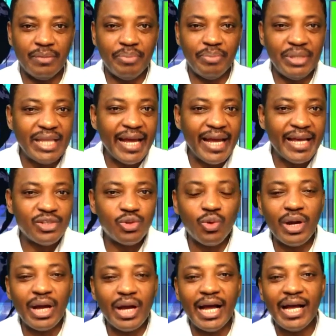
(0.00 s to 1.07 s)
Peter
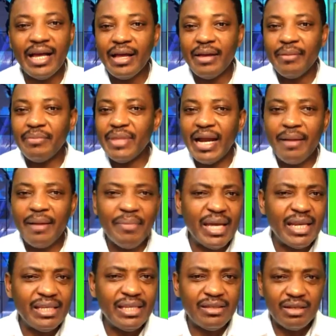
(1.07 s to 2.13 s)
Esoka. There are
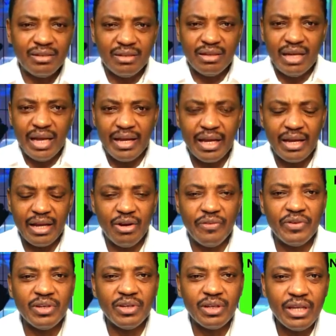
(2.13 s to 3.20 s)
many, not I cannot
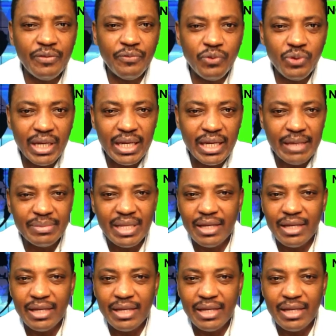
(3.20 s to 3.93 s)
even give you their names.